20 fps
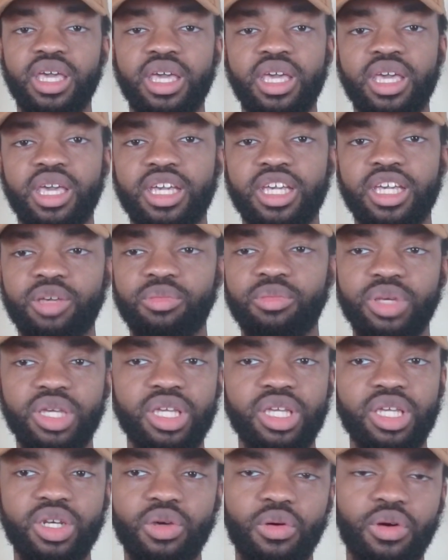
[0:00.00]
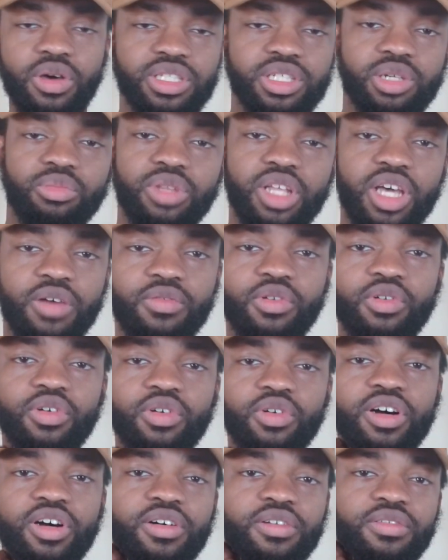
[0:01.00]
It could be doing some
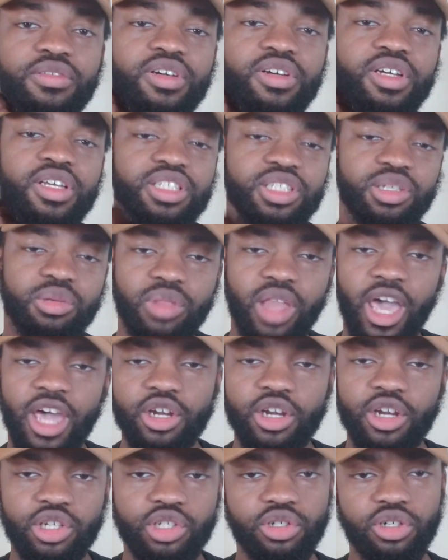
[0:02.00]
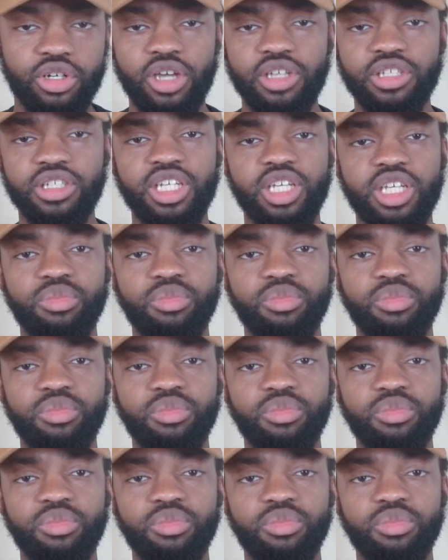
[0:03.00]
level of some ladder drills.